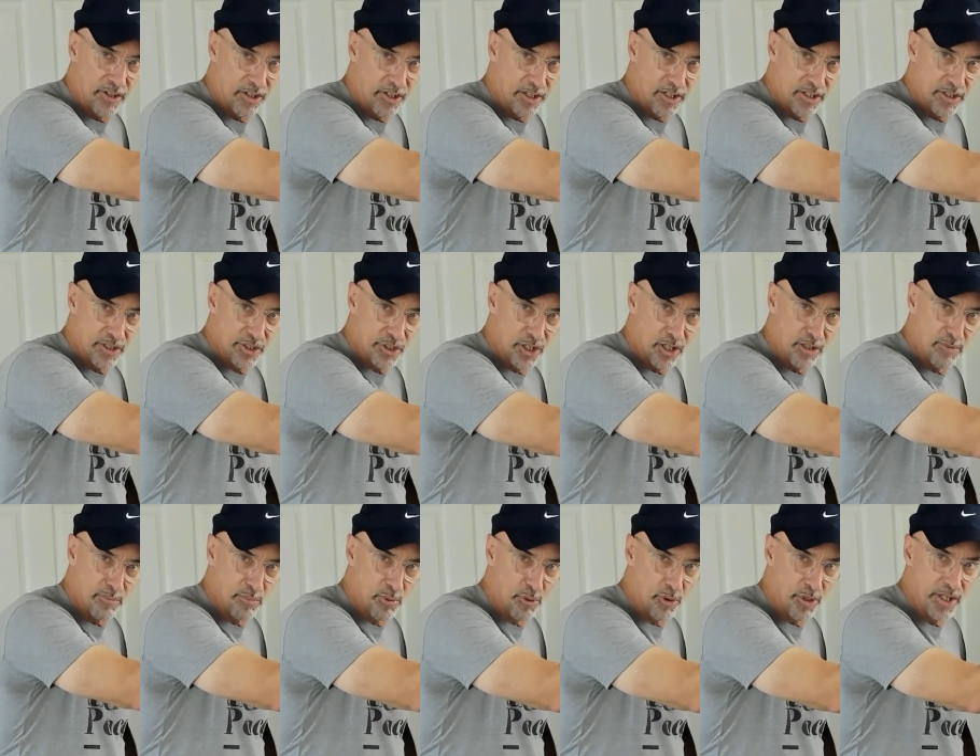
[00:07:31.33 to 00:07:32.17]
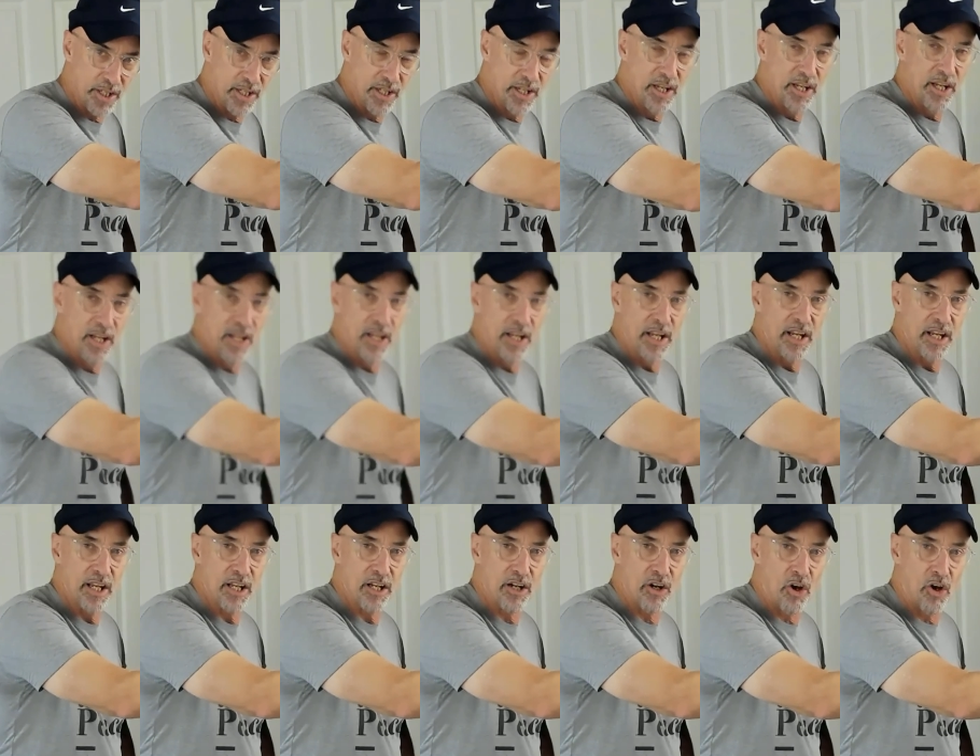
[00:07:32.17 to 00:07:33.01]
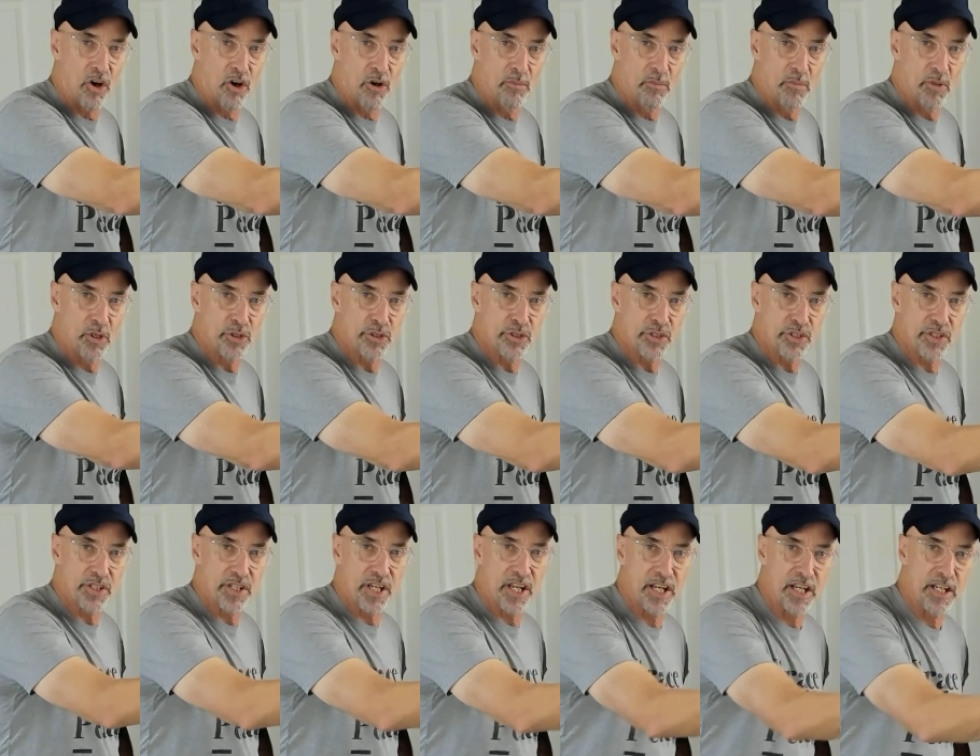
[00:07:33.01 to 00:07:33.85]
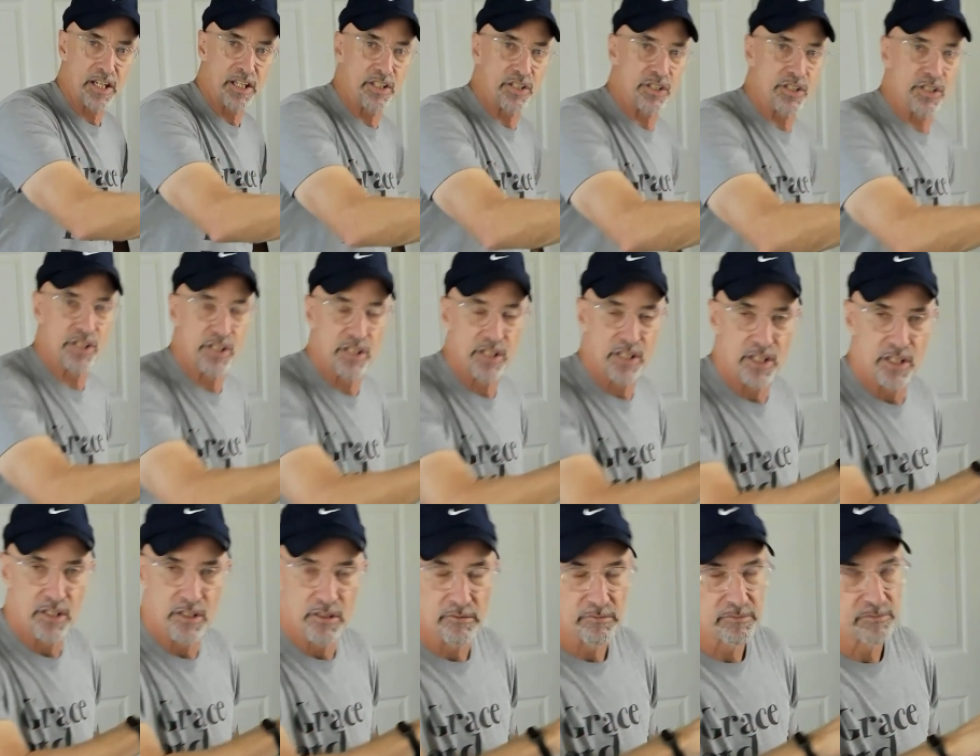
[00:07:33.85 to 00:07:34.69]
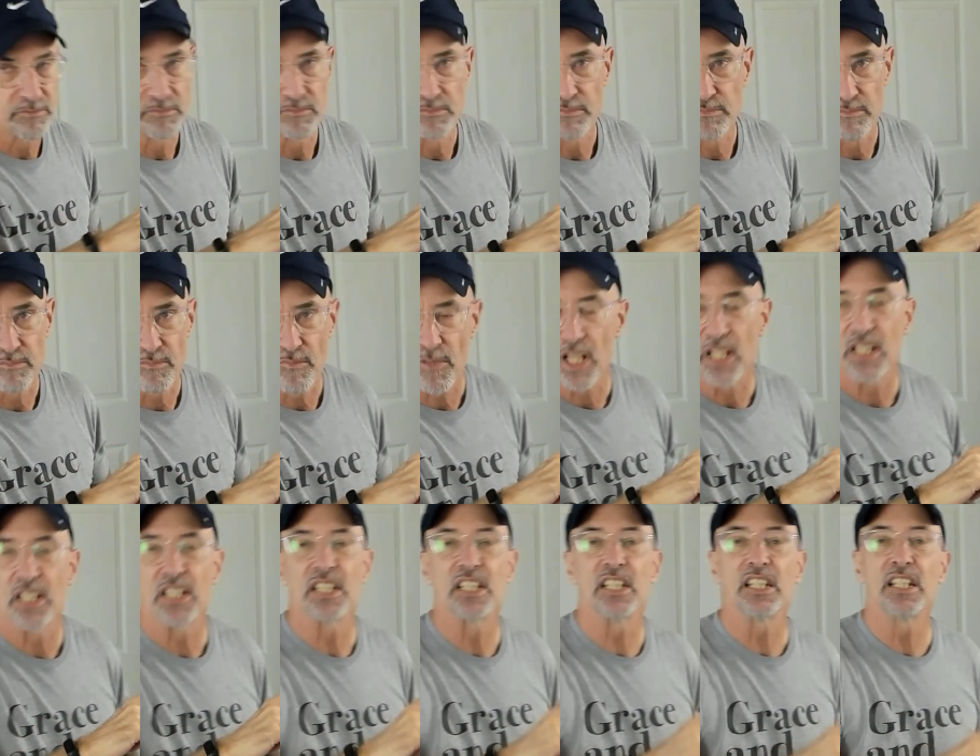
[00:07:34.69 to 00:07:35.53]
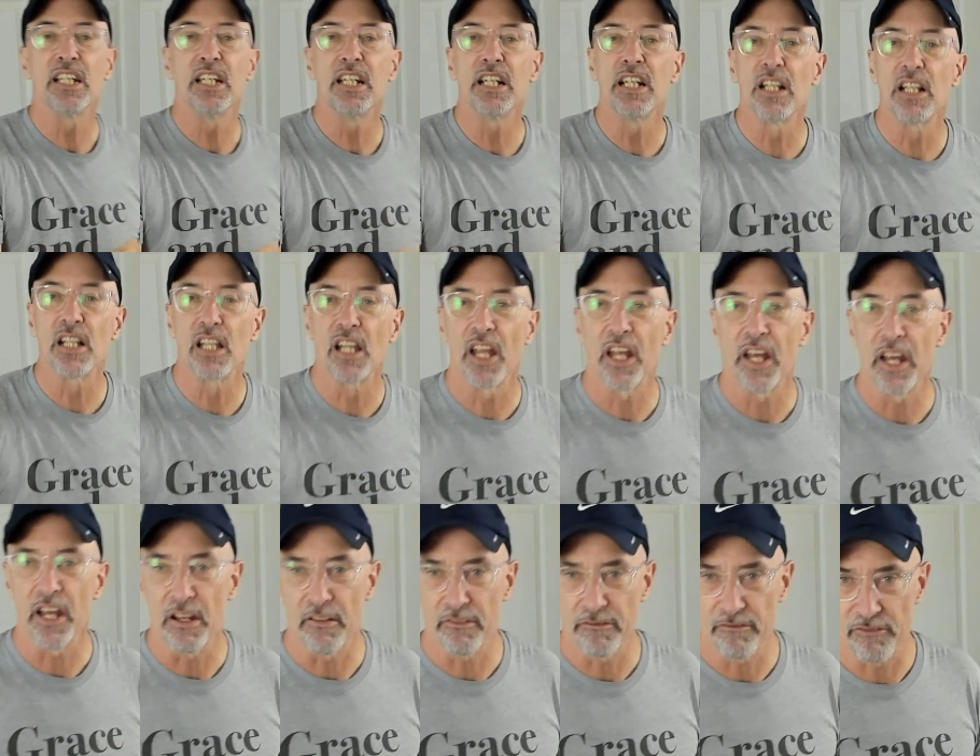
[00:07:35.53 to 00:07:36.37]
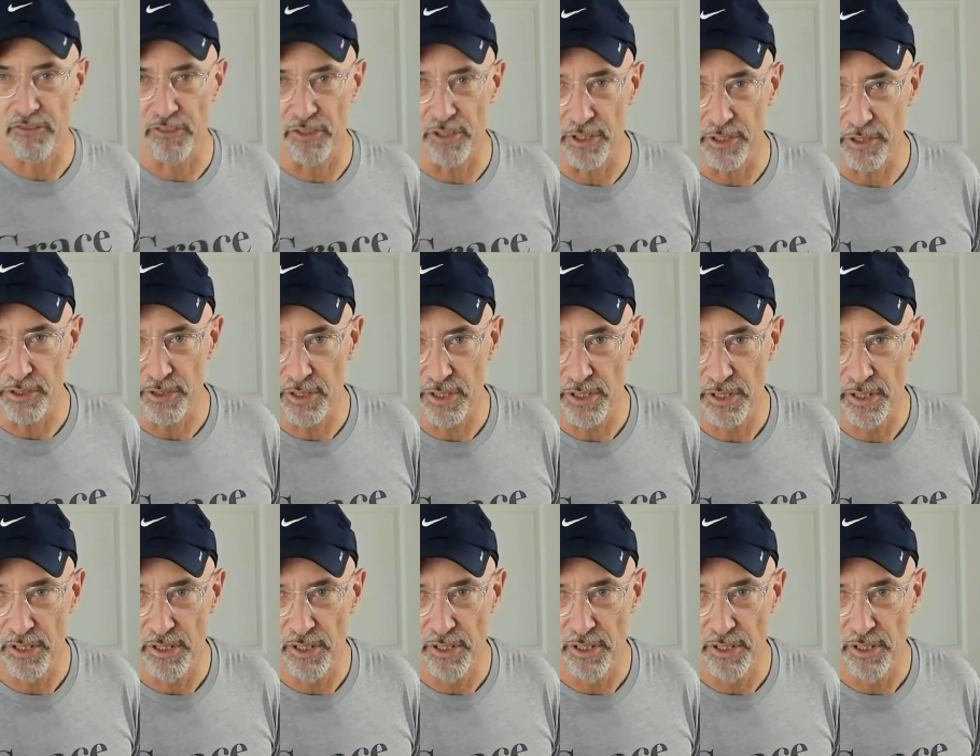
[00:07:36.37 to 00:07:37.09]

And at a certain point, it almost takes little effort